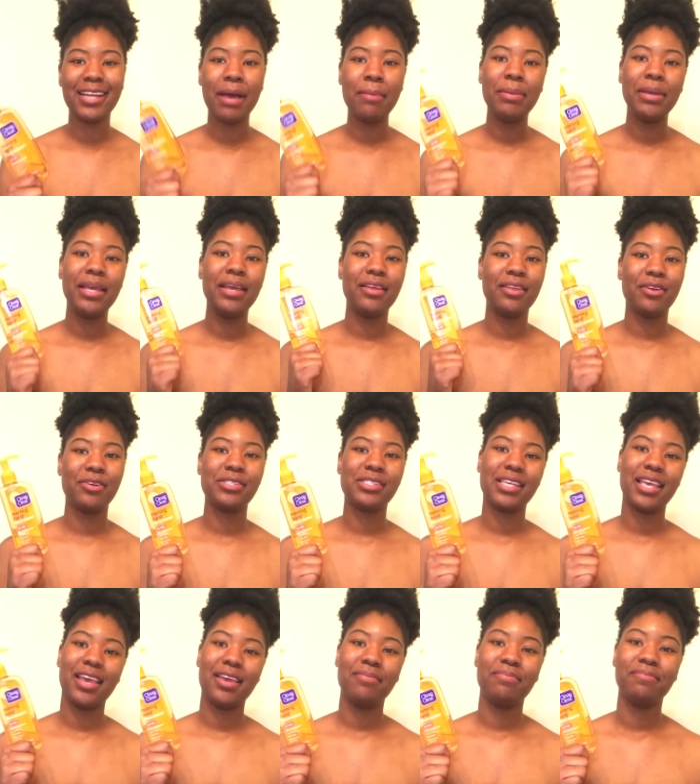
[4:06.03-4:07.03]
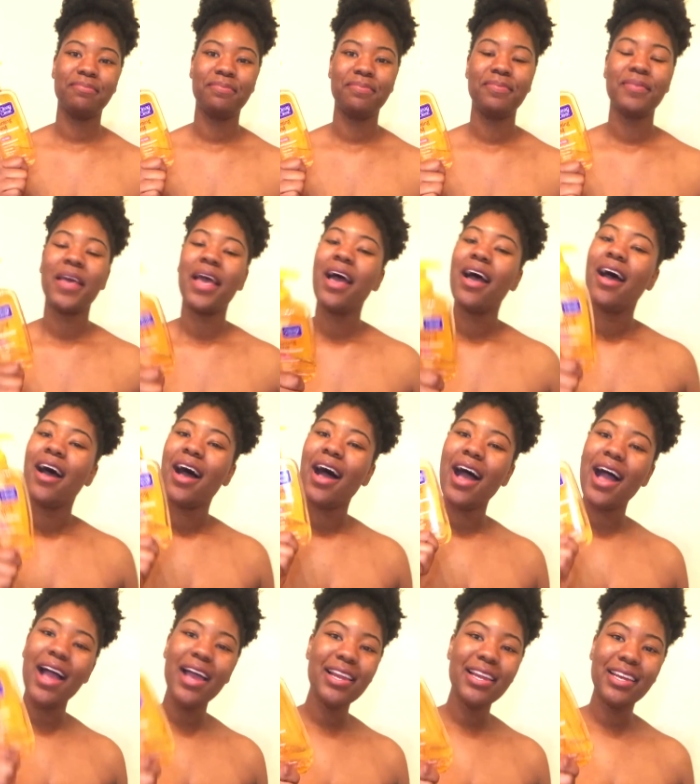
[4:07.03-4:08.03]
that should not be in your skin.
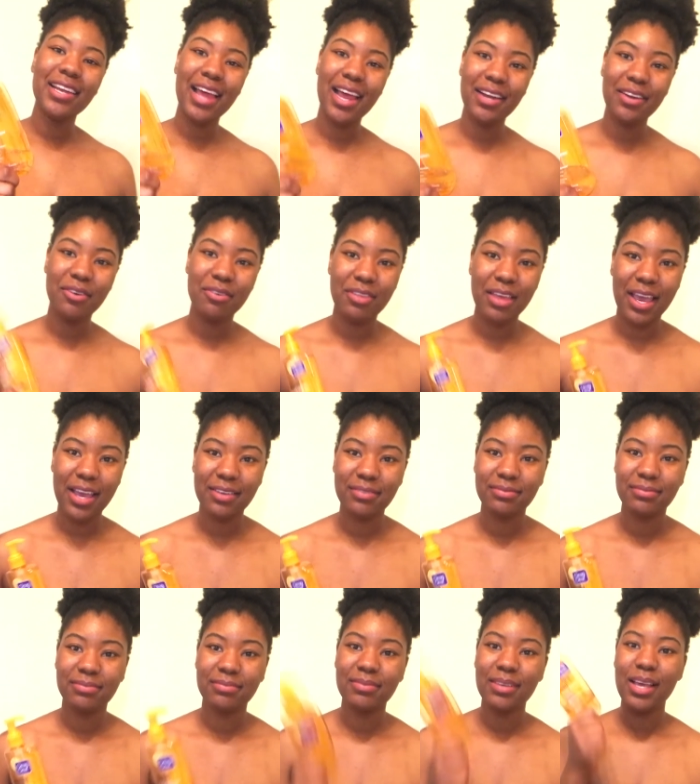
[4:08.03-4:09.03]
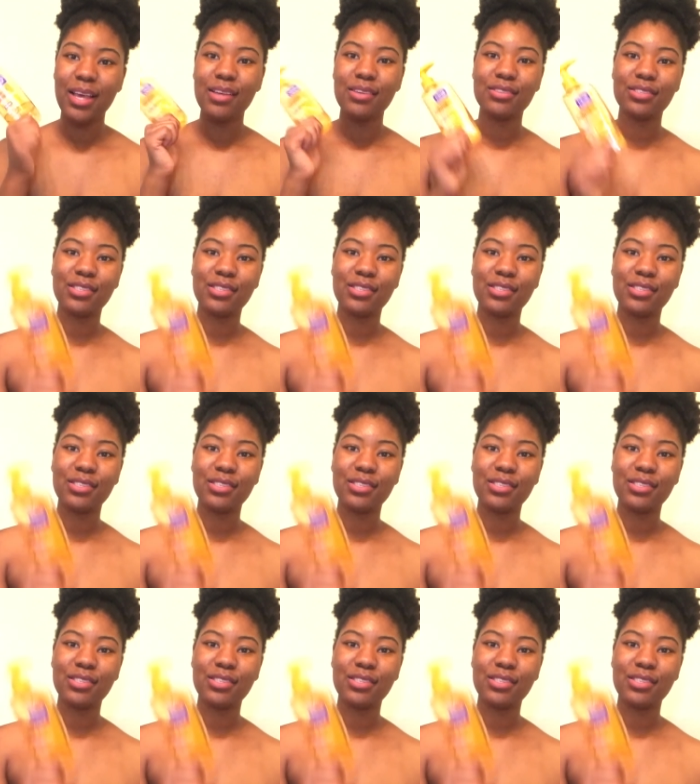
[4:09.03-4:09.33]
I did not know that.